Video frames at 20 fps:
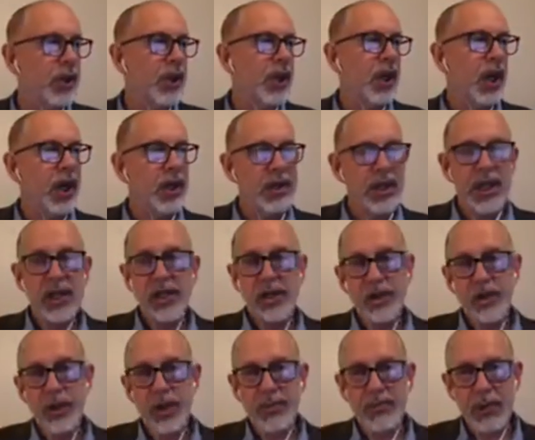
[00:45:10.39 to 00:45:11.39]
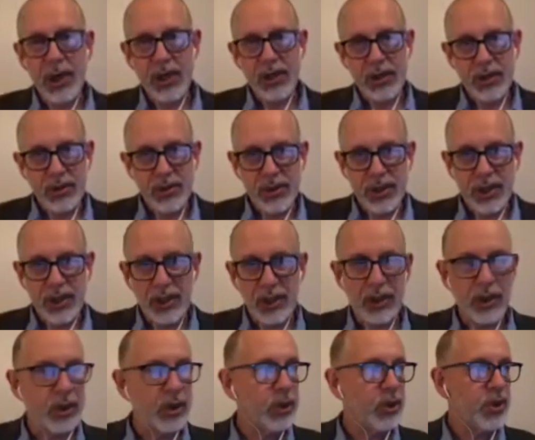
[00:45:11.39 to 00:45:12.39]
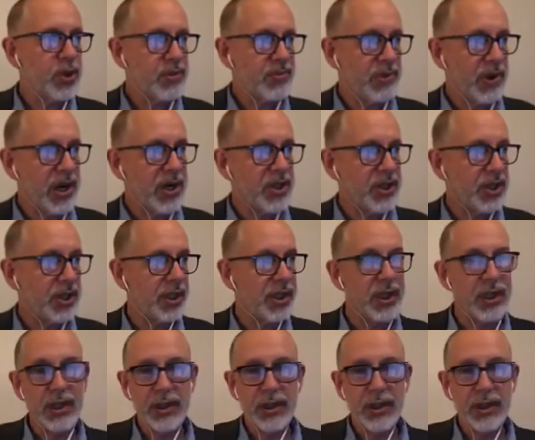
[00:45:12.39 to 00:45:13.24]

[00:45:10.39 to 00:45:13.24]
and they do it by using a Google spreadsheet.